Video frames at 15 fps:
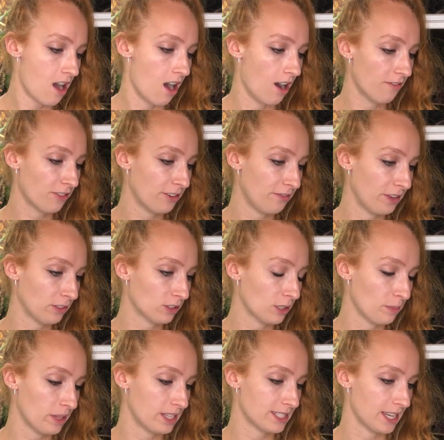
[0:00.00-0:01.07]
Offer veiled
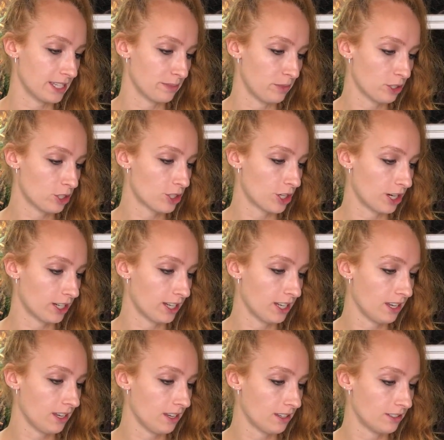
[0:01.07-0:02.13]
chameleons as much
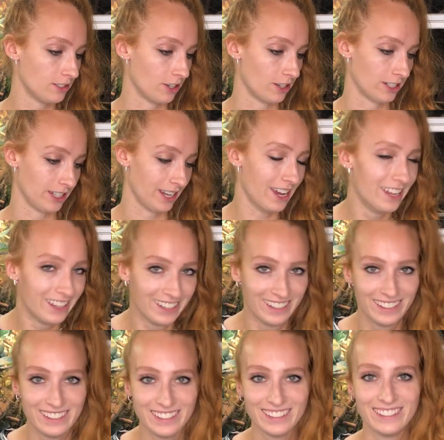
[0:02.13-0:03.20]
darky,
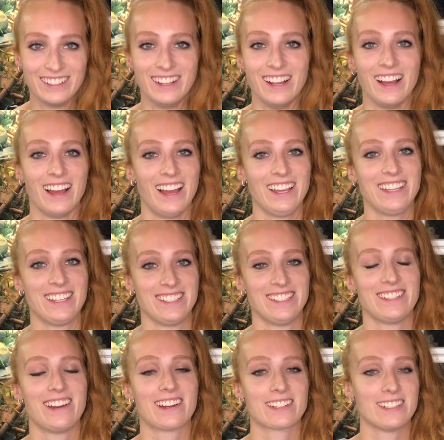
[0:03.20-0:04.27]
I can't
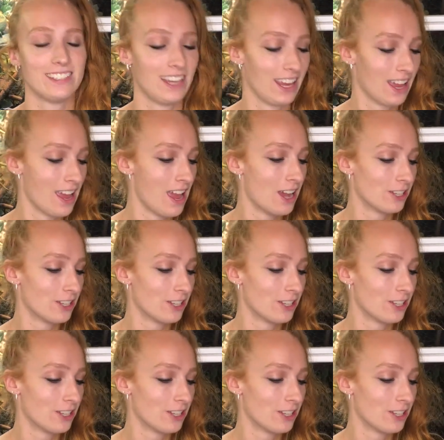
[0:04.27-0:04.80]
talk today,